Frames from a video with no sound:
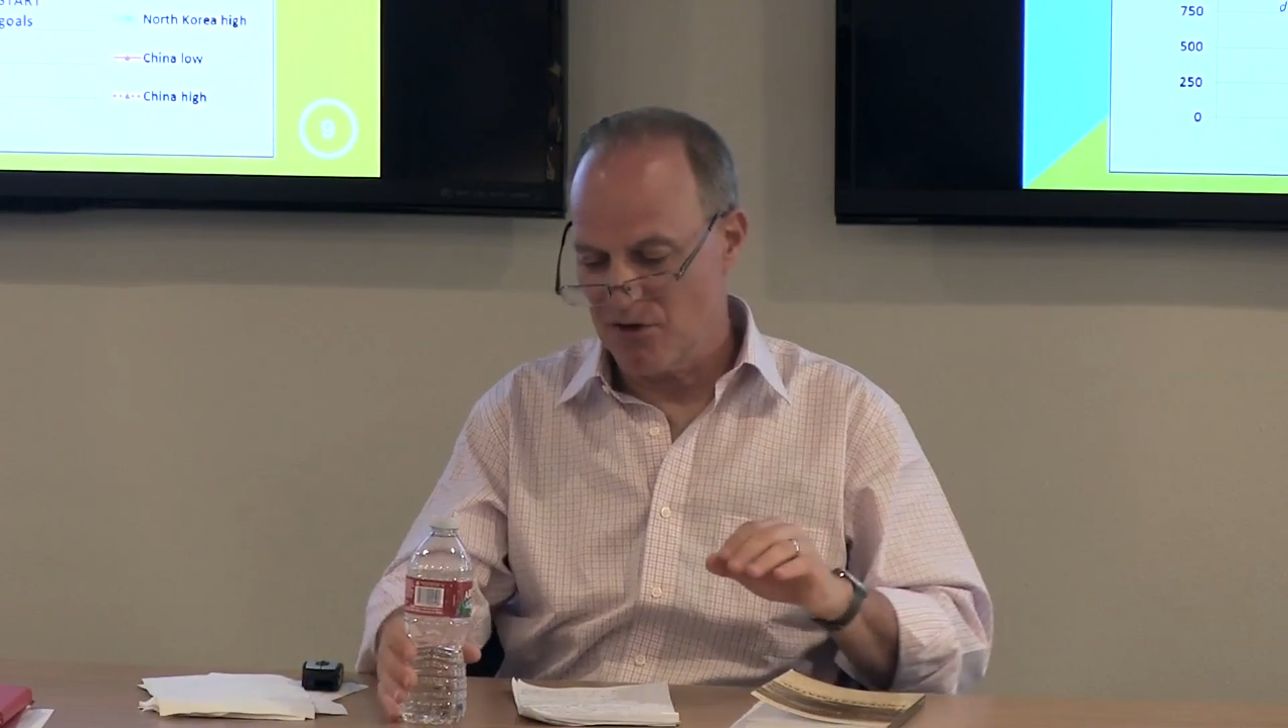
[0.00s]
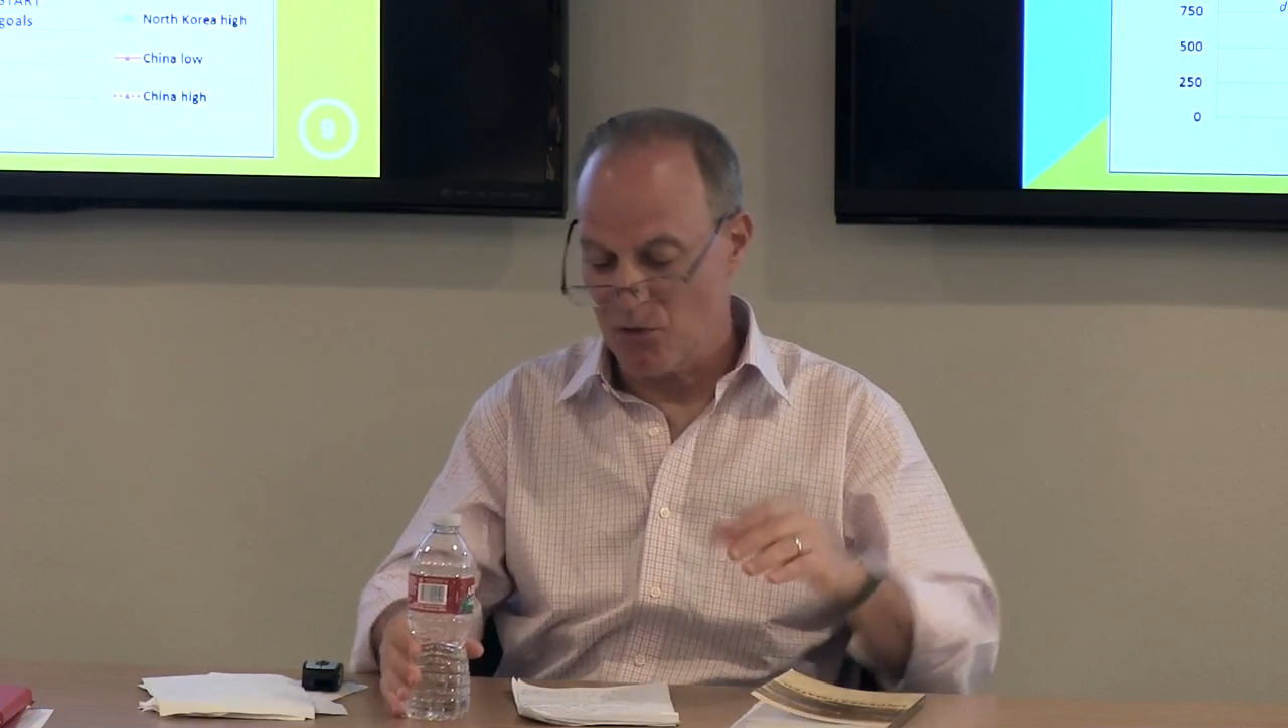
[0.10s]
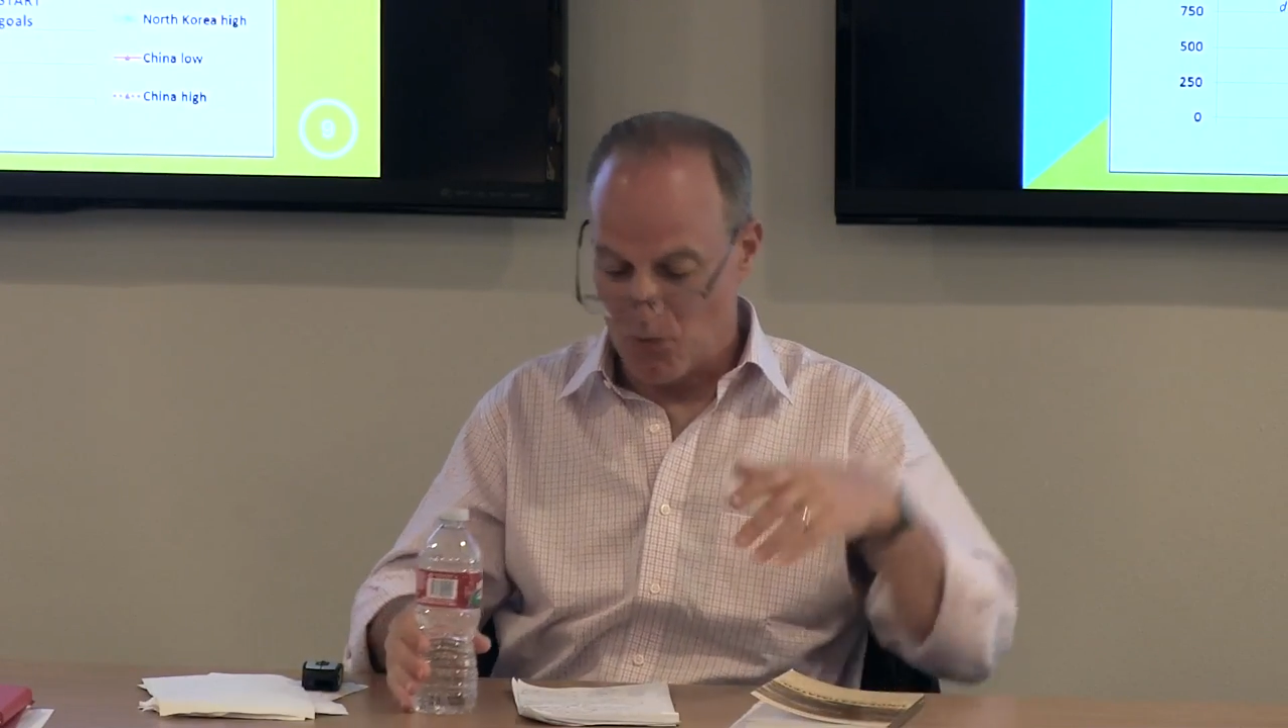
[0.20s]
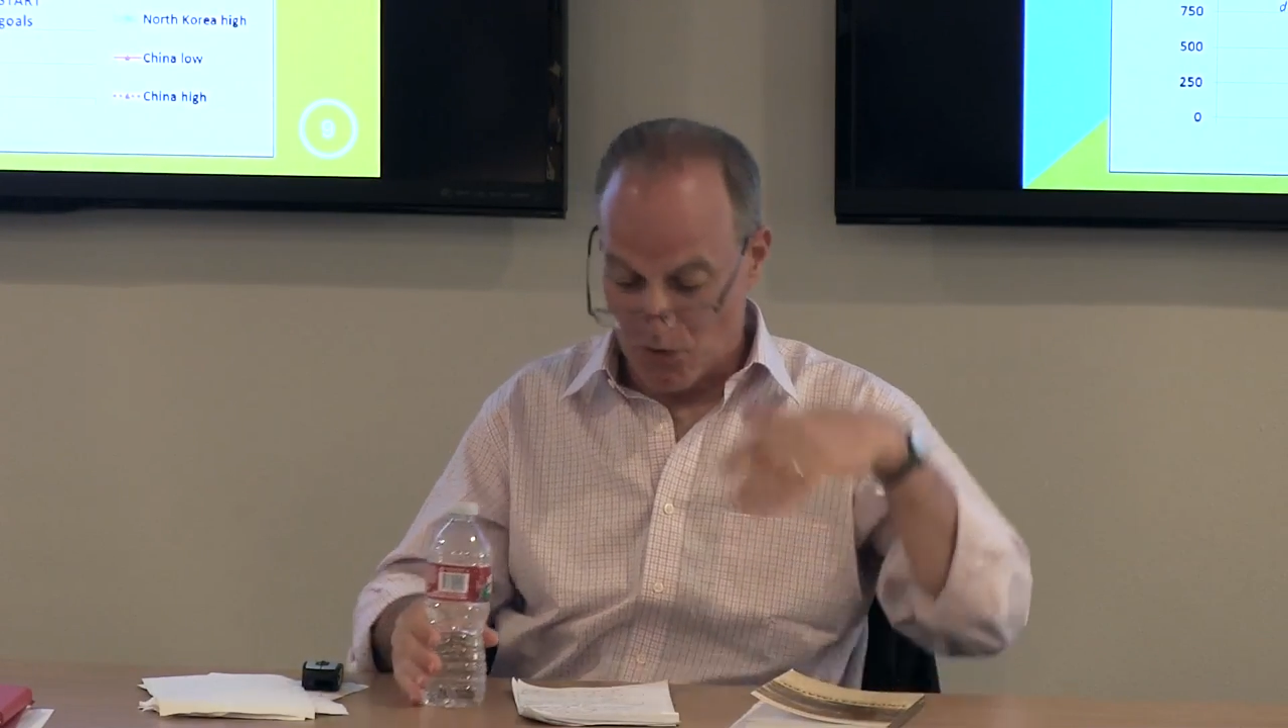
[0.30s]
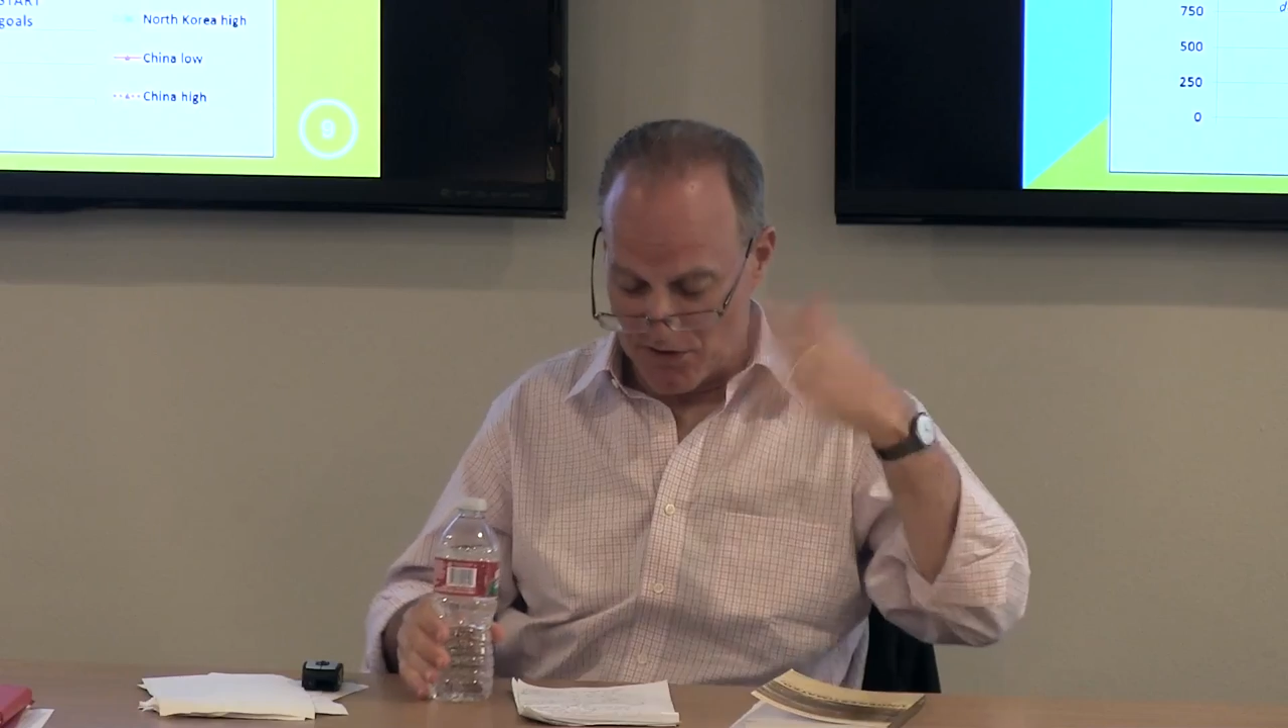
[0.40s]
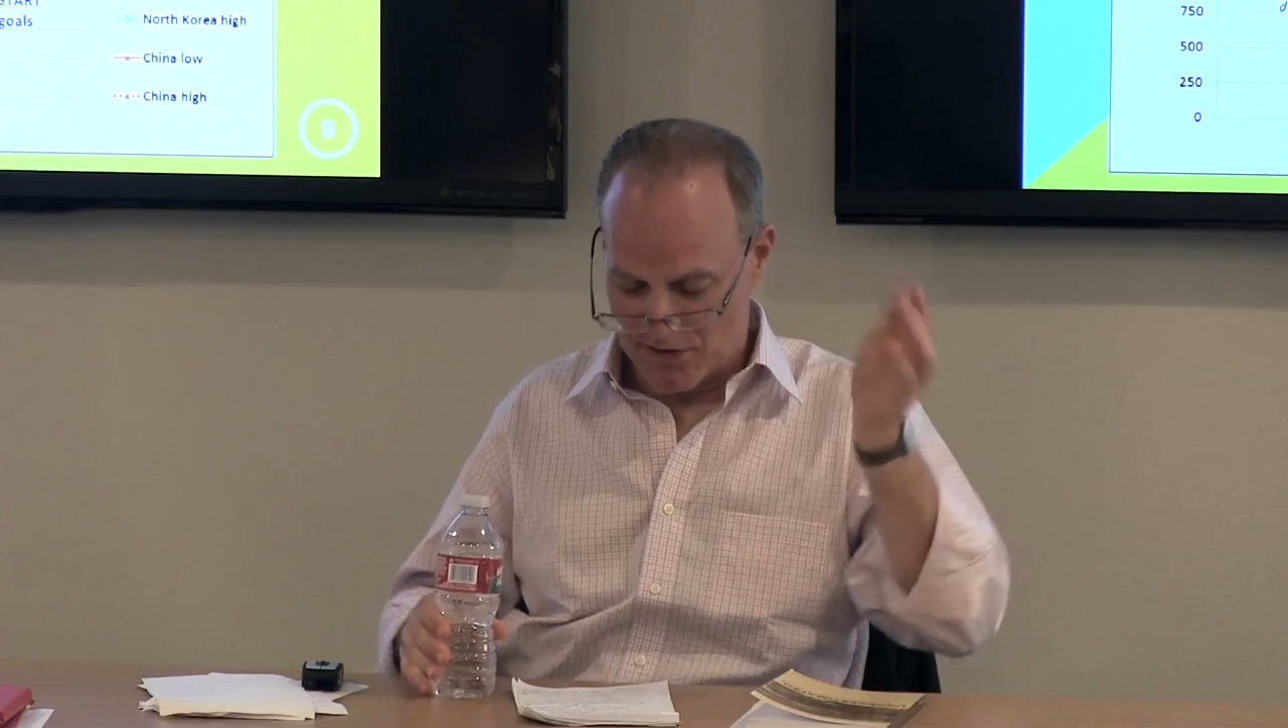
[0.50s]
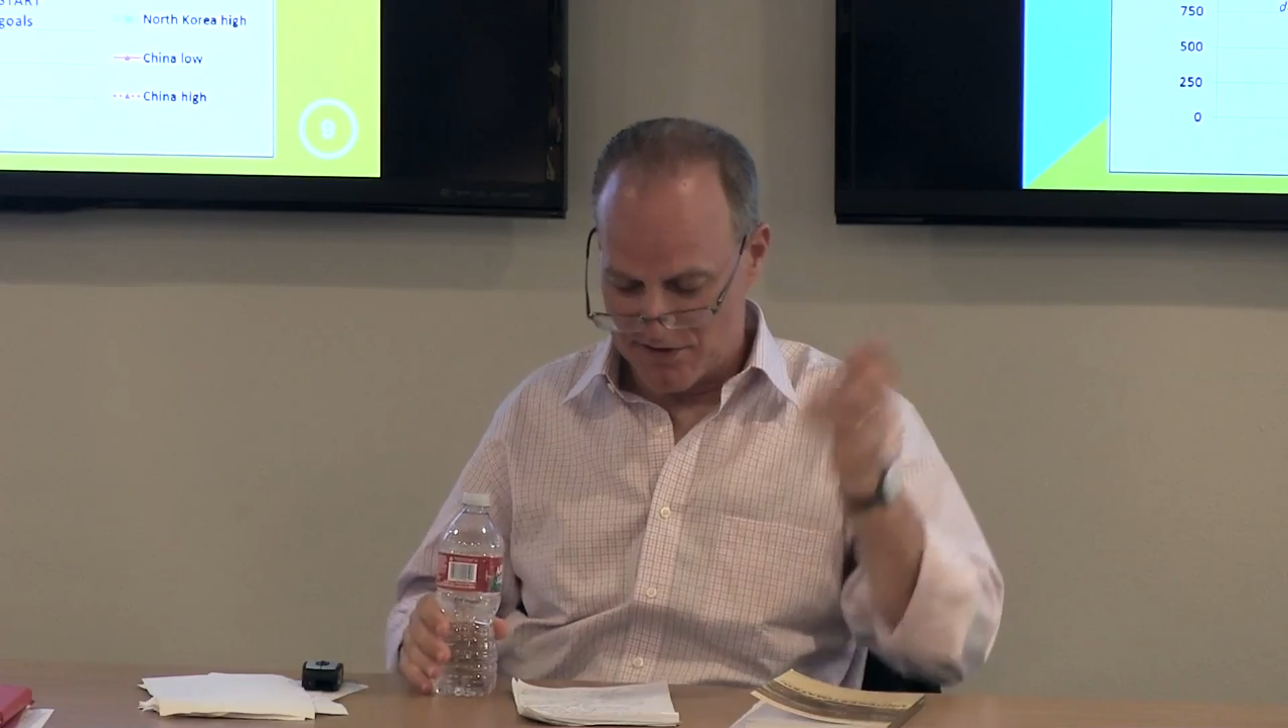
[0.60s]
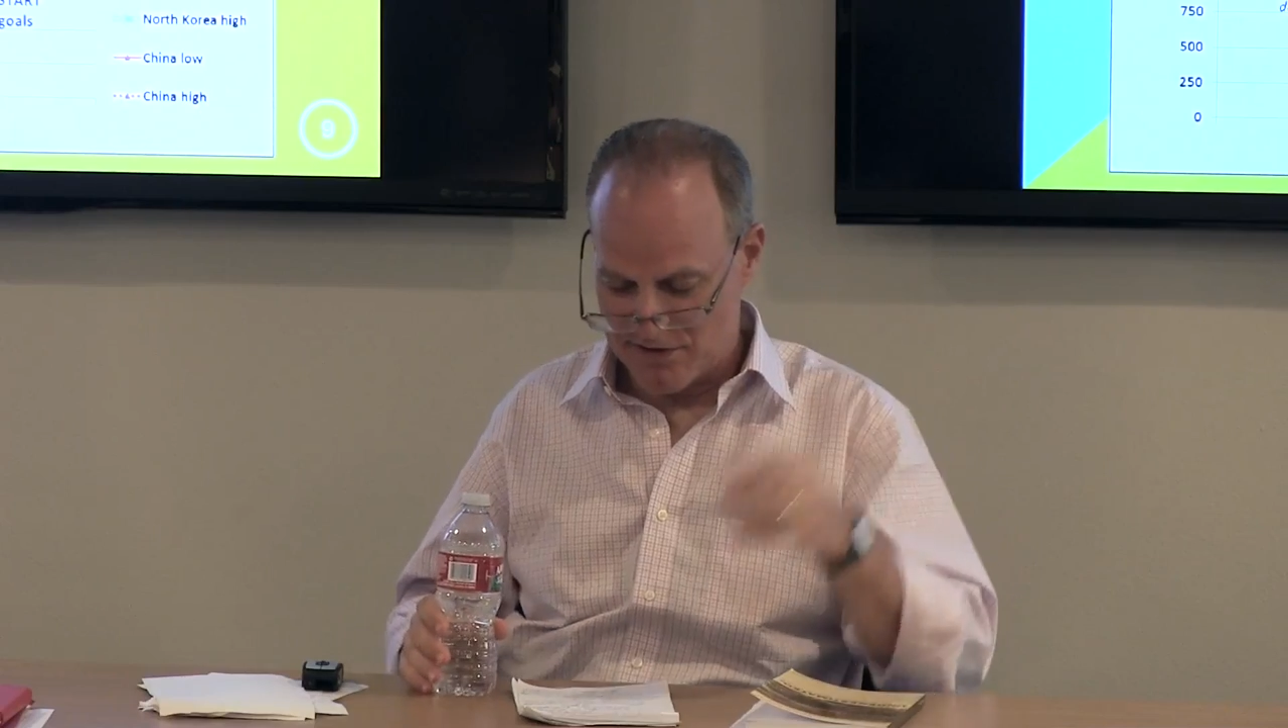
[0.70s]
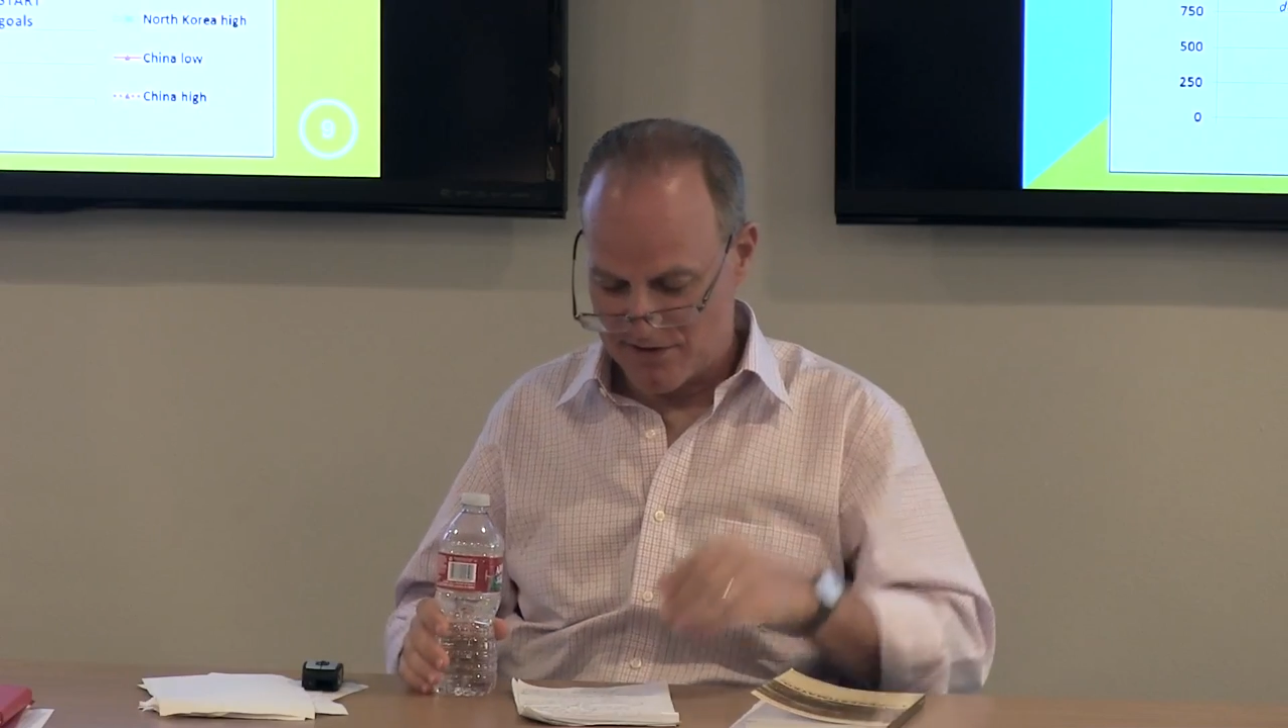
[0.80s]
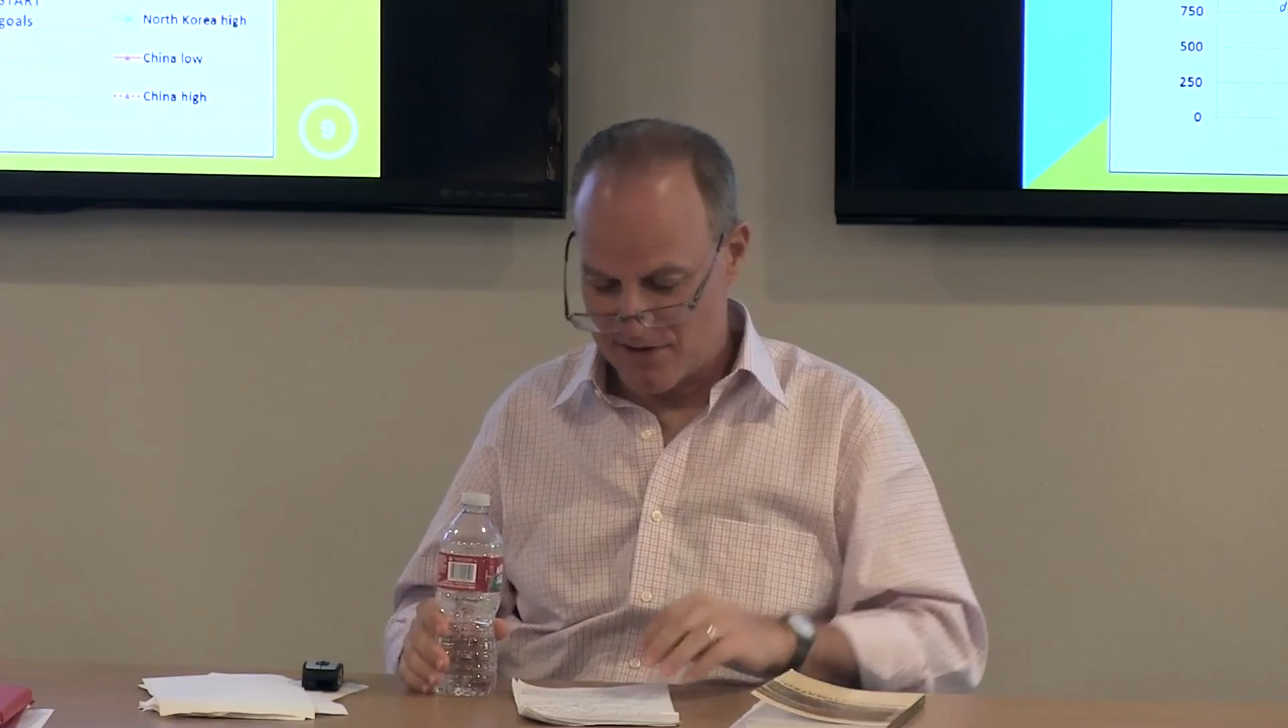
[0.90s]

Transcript: are worthless.